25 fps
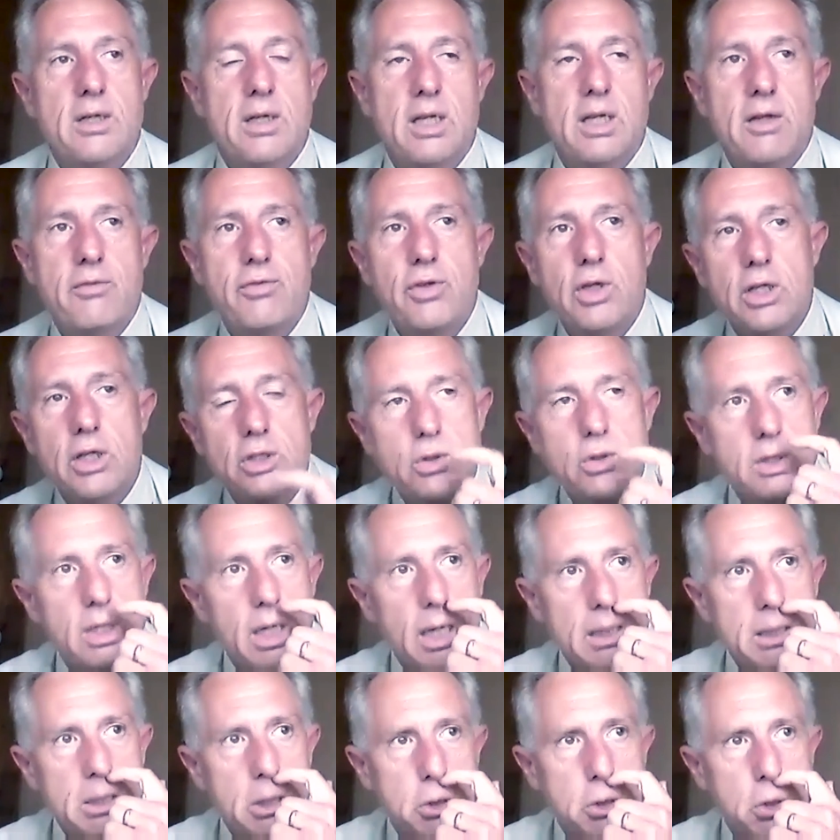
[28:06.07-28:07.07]
And if you can do
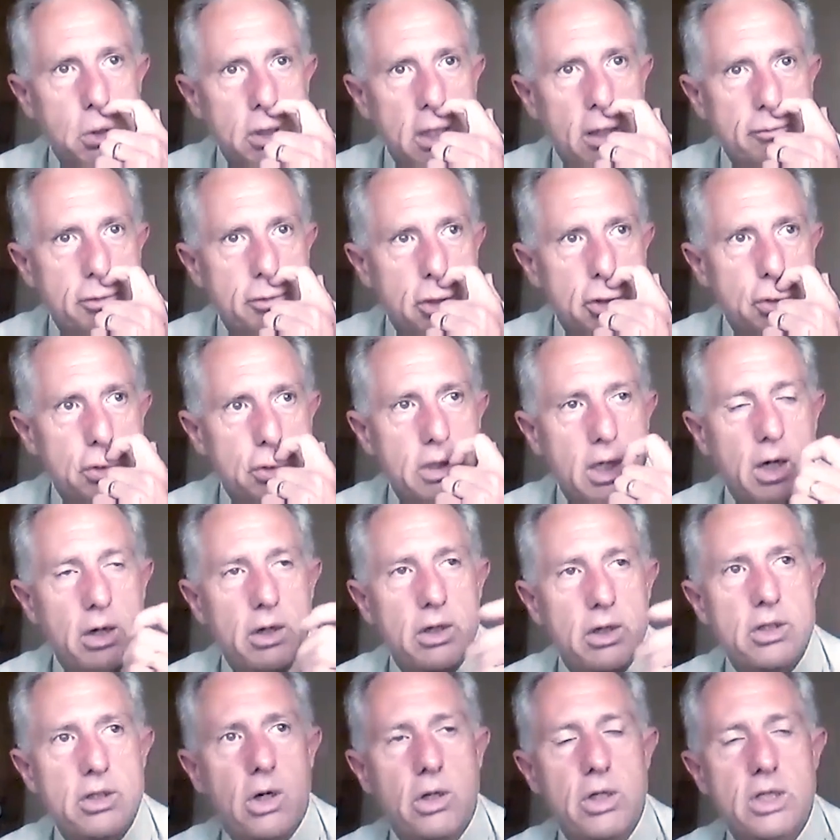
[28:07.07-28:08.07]
that, and you don't have to do that on his,